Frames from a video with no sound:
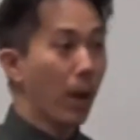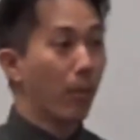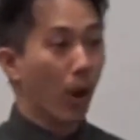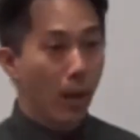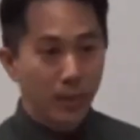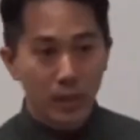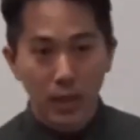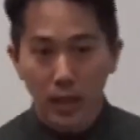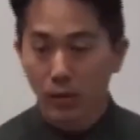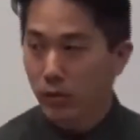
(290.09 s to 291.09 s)
not
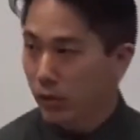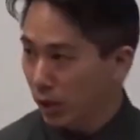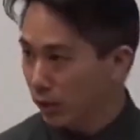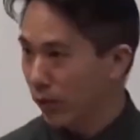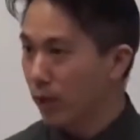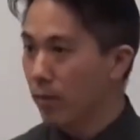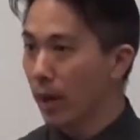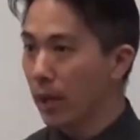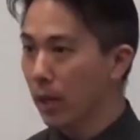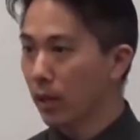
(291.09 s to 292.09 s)
promising any results for
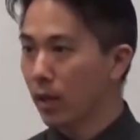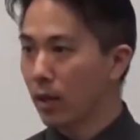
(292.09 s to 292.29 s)
anybody,